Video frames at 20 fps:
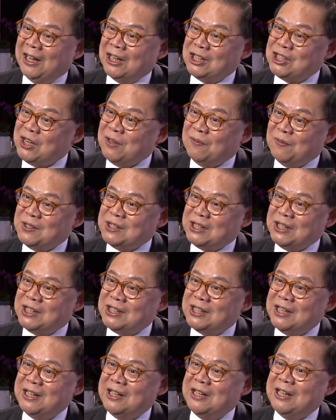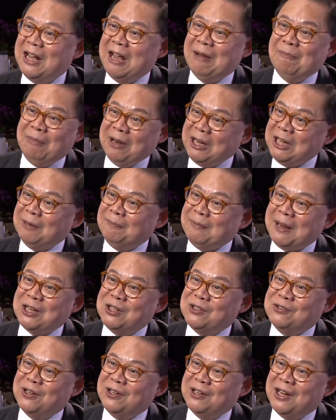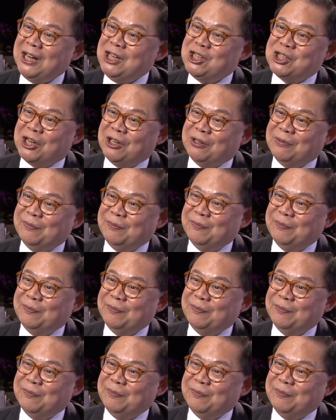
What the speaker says: services and bring them back to Asia.